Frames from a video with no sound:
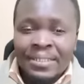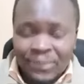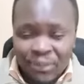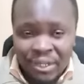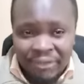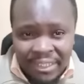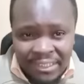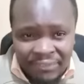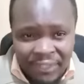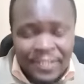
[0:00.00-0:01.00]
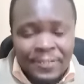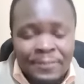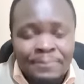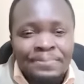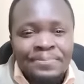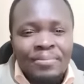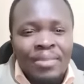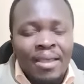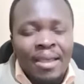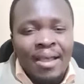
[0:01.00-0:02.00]
So in this video,
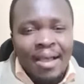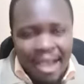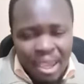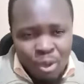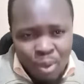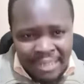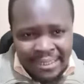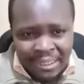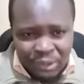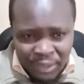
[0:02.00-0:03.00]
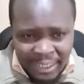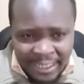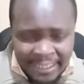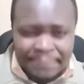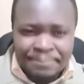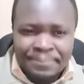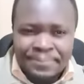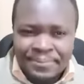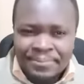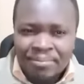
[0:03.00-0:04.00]
I want us to dig deep.
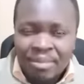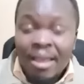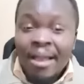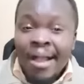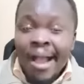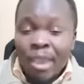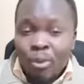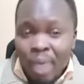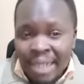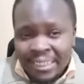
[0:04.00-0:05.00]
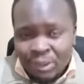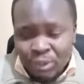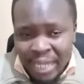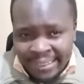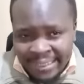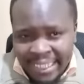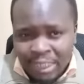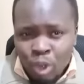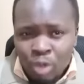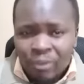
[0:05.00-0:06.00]
I want us to
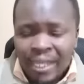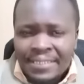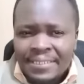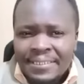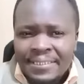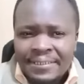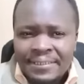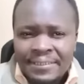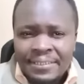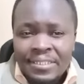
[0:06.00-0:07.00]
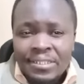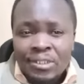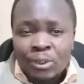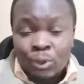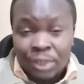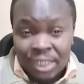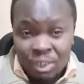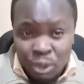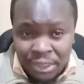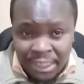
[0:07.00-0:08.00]
dissect all that to
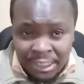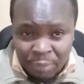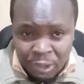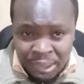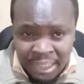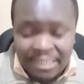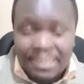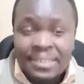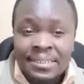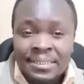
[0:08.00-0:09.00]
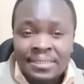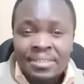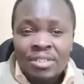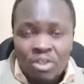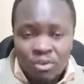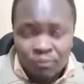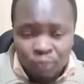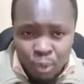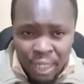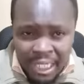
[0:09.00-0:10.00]
see what it portends
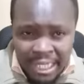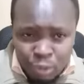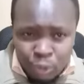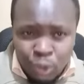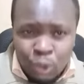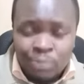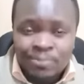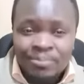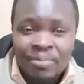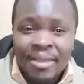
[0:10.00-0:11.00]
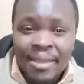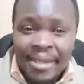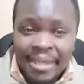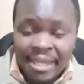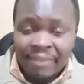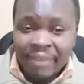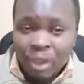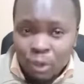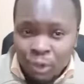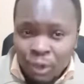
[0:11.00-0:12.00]
for William Ruto in
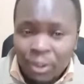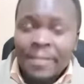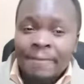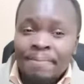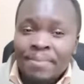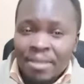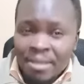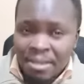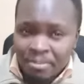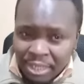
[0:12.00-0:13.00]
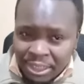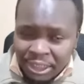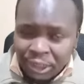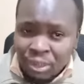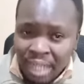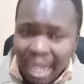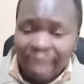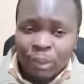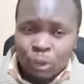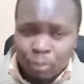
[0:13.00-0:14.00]
the ongoing petition
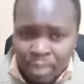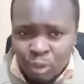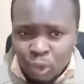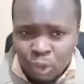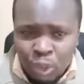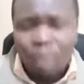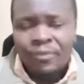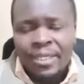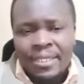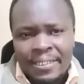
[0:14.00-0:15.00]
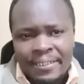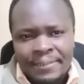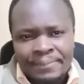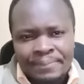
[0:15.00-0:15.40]
at the Supreme Court of Kenya.